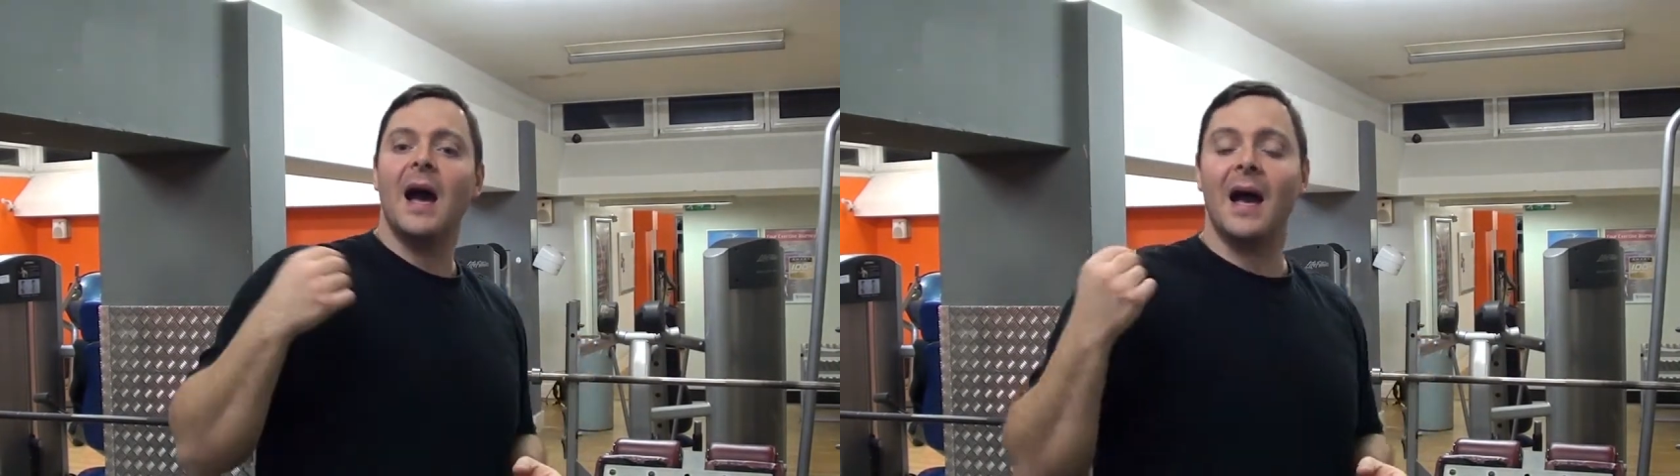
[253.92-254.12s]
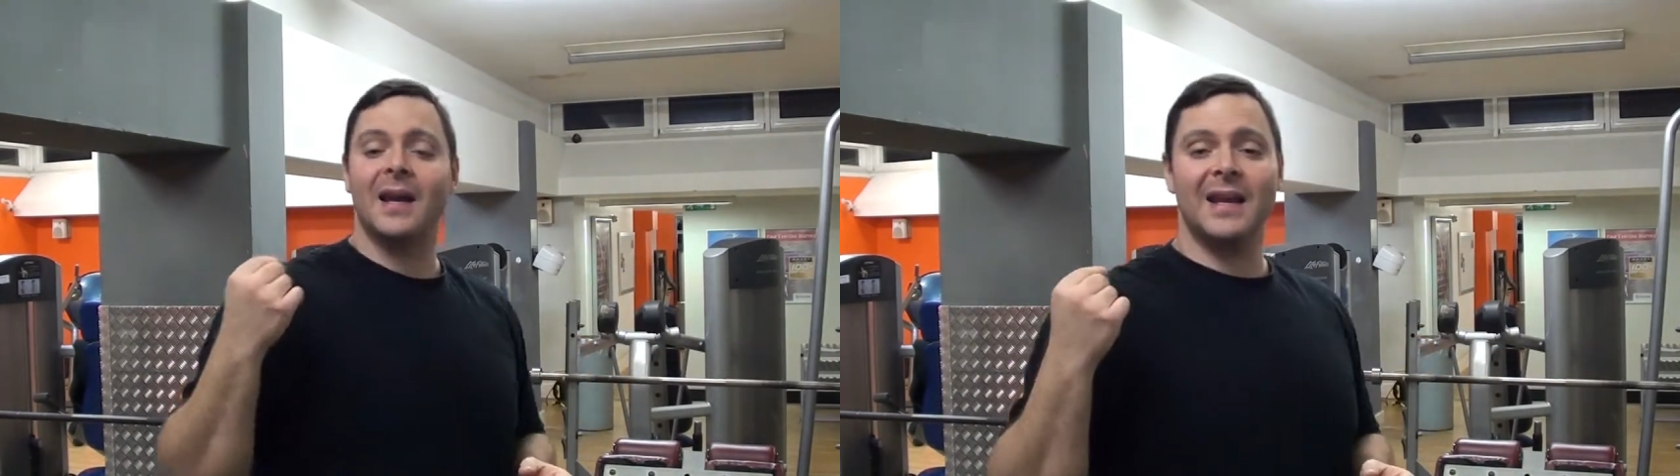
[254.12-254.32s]

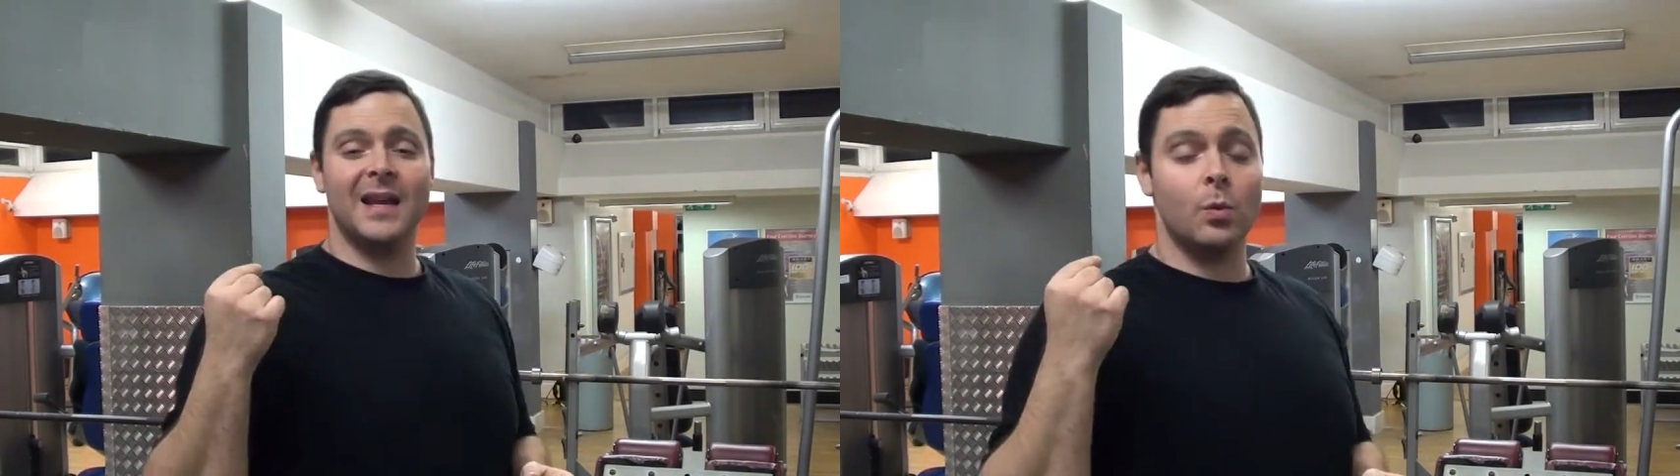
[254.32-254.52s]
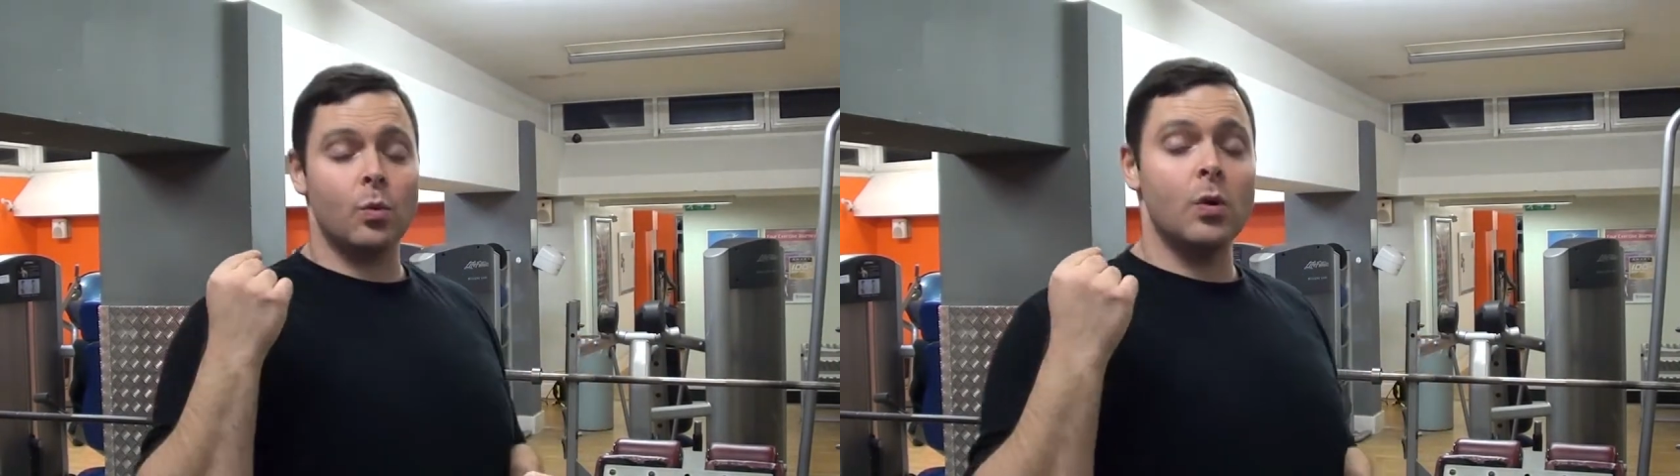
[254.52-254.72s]
and
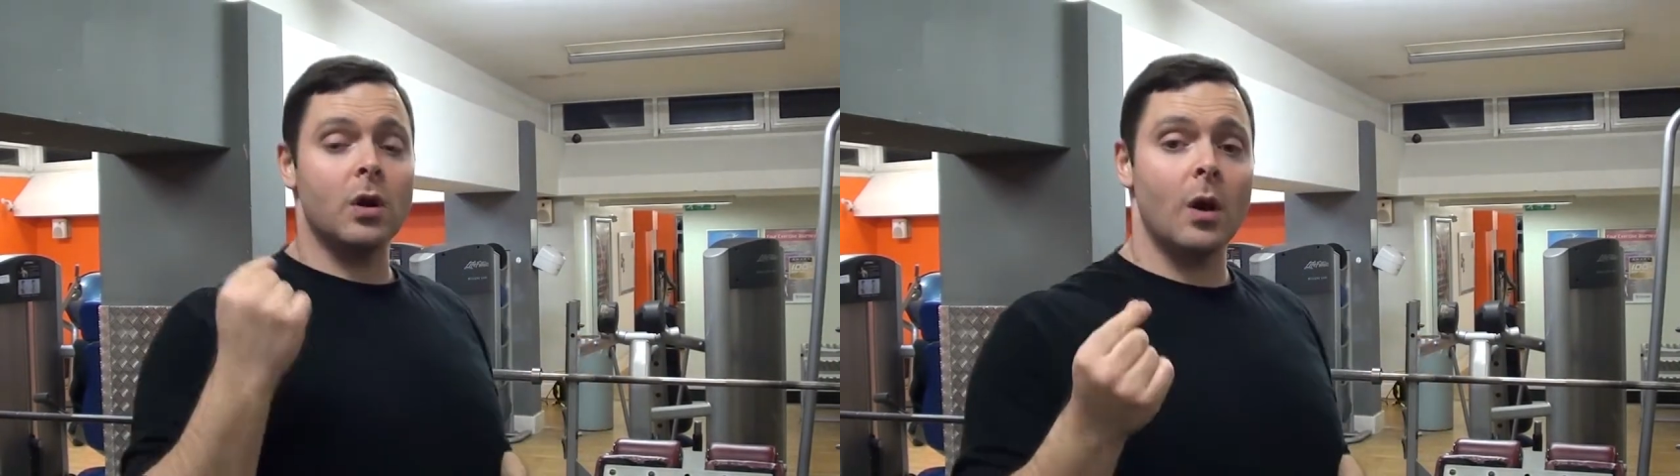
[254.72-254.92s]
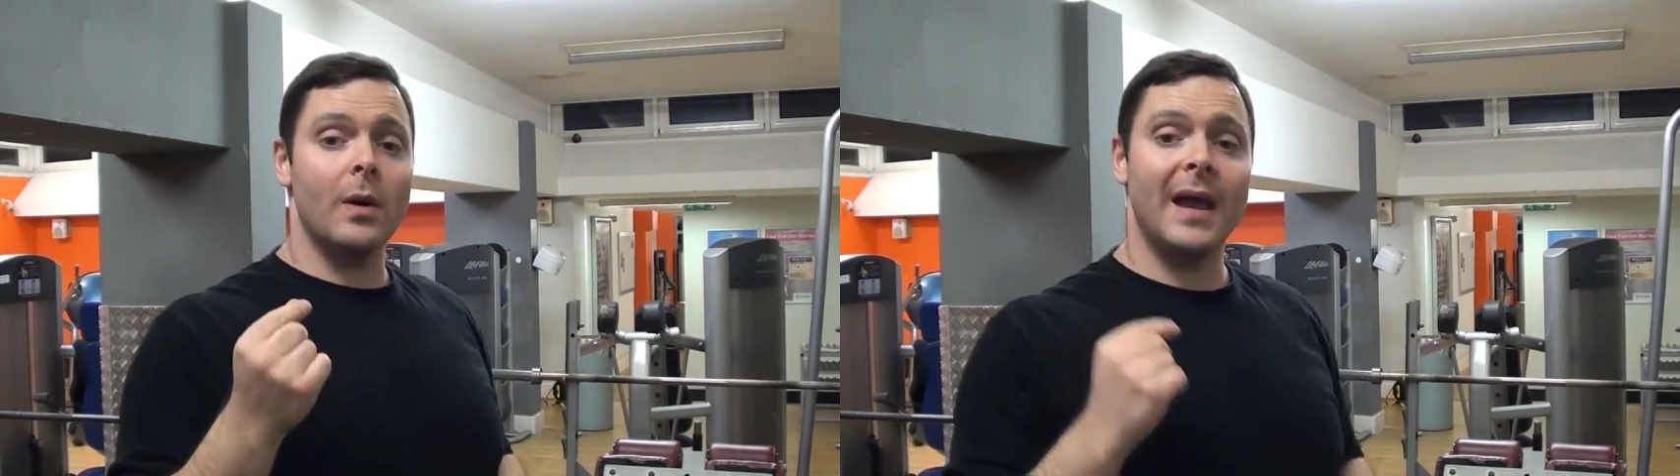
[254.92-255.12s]
it will
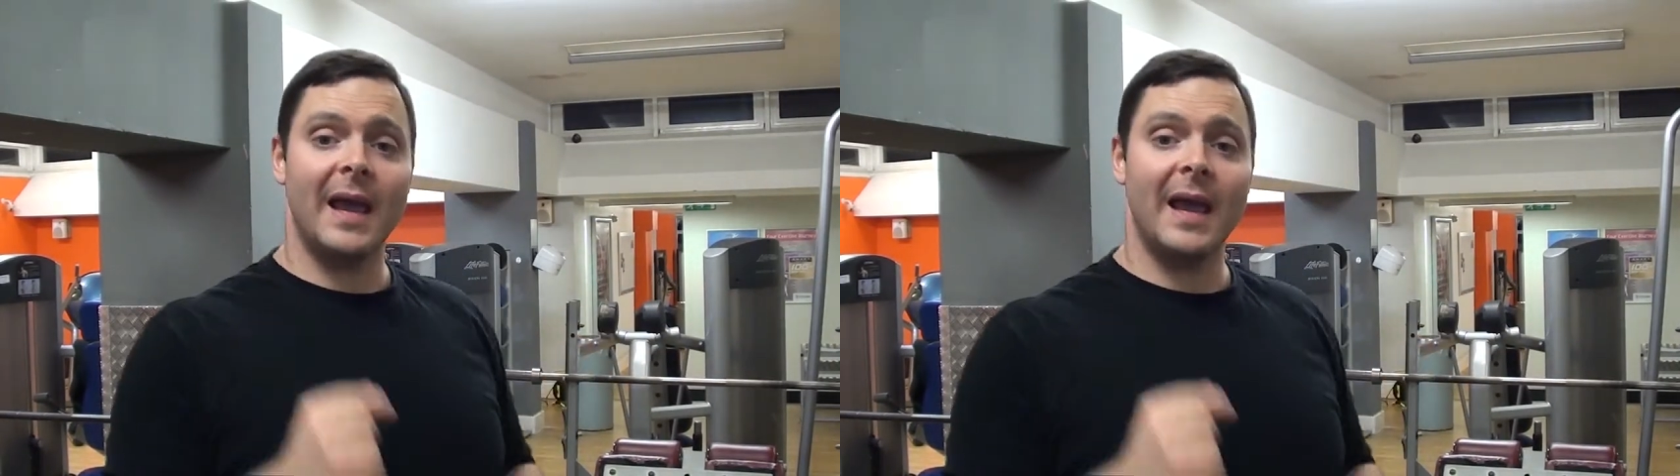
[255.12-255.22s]
go a